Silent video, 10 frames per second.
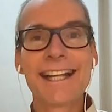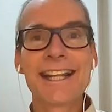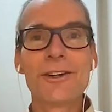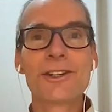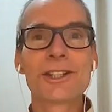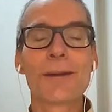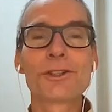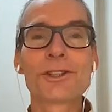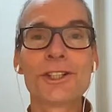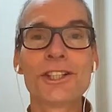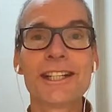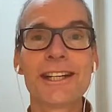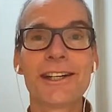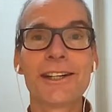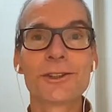there is an opportunity
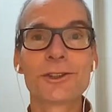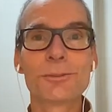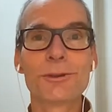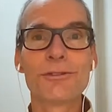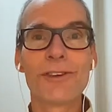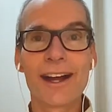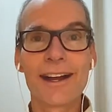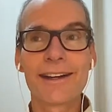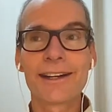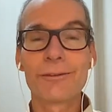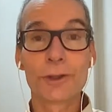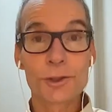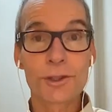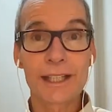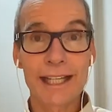here to provide a
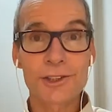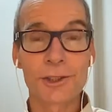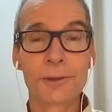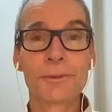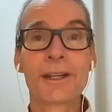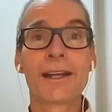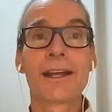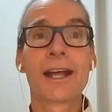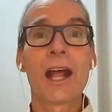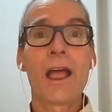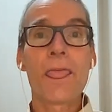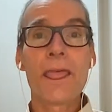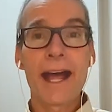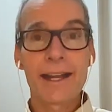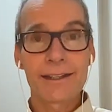virtual classroom
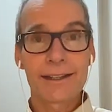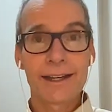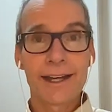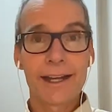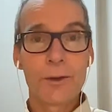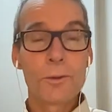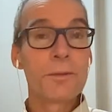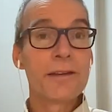that uh, would be